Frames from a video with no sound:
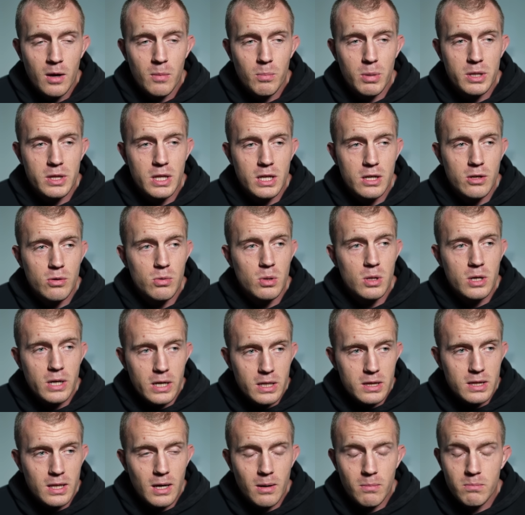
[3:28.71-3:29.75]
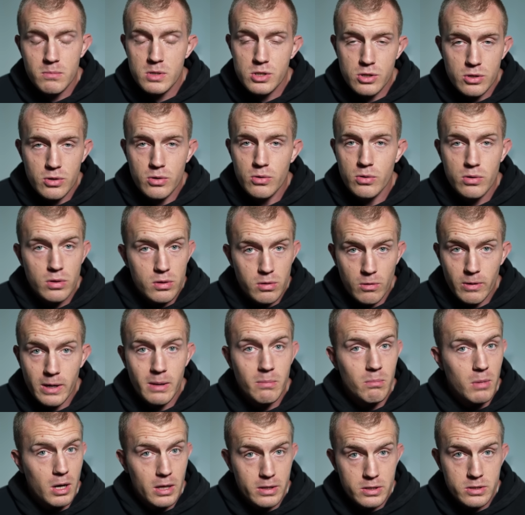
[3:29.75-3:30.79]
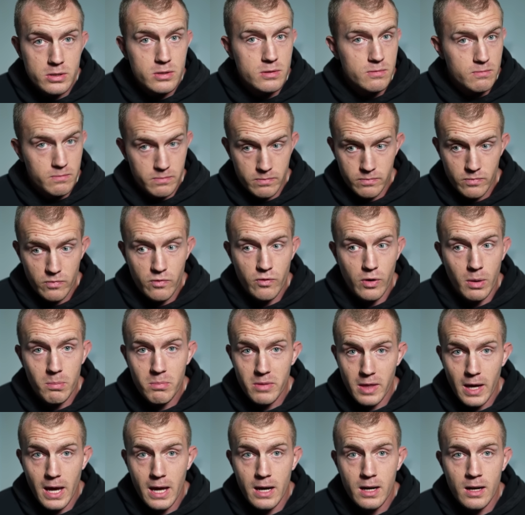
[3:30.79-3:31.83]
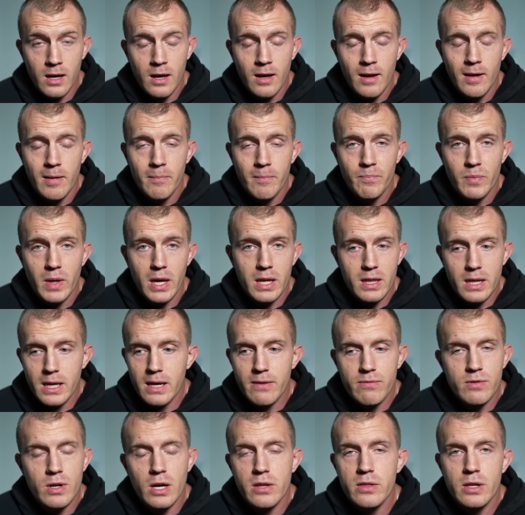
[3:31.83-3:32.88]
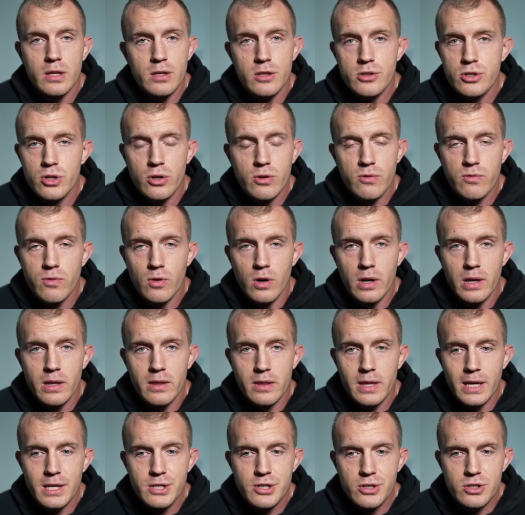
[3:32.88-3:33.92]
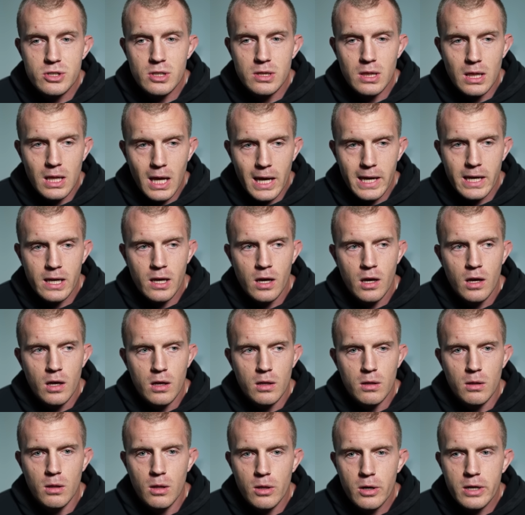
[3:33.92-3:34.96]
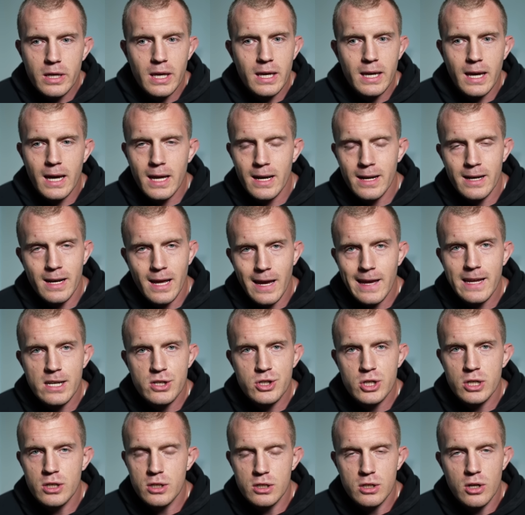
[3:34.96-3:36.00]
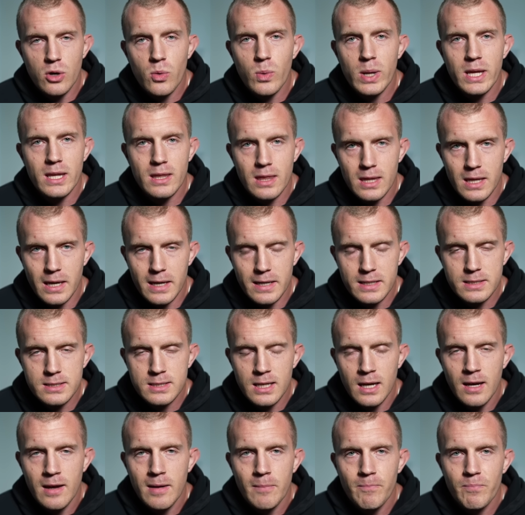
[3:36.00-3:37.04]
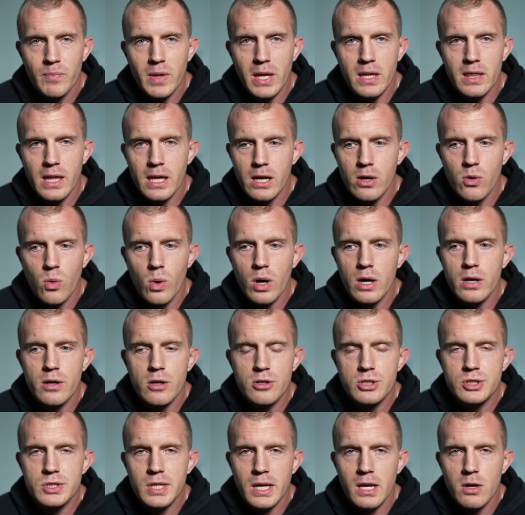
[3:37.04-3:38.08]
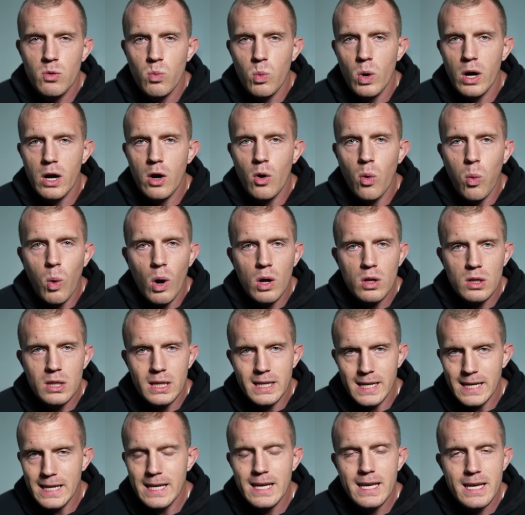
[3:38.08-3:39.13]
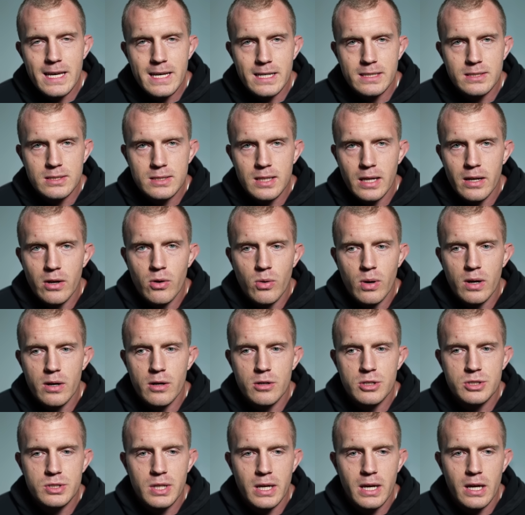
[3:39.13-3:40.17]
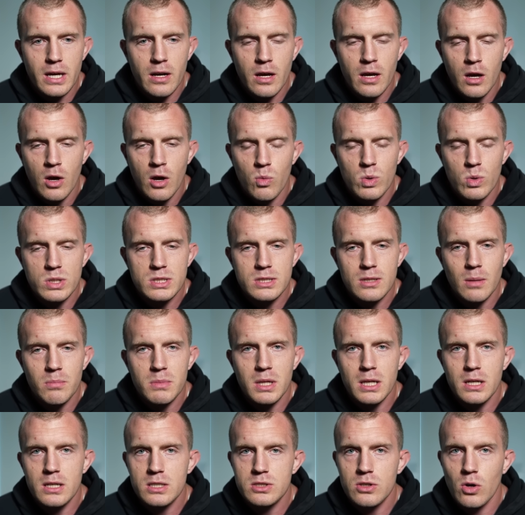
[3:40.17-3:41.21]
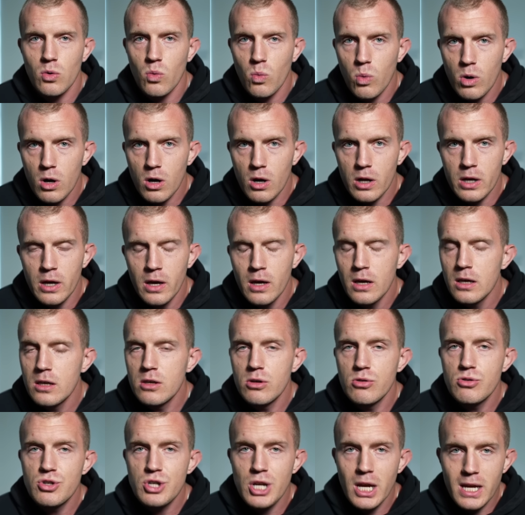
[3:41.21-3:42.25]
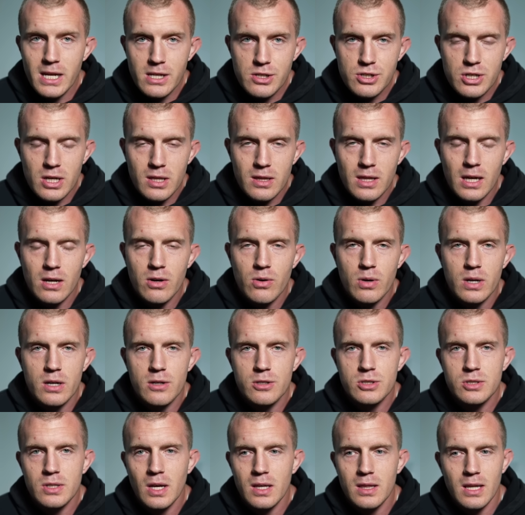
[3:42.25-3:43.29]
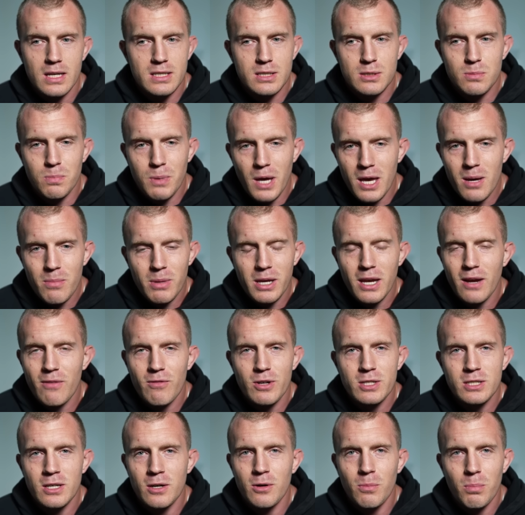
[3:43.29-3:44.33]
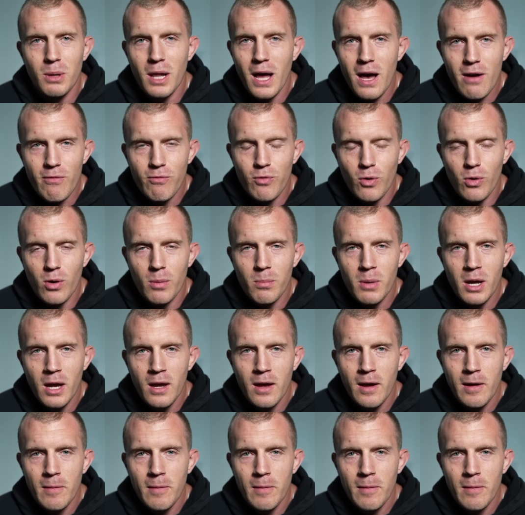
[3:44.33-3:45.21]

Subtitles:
But then you look at them 2-3 months from then, and they have nothing to show for it. They just like looking at an agent doing things and they don't understand what quality is. They don't understand when something doesn't work, you change it. They don't understand that spamming every single platform,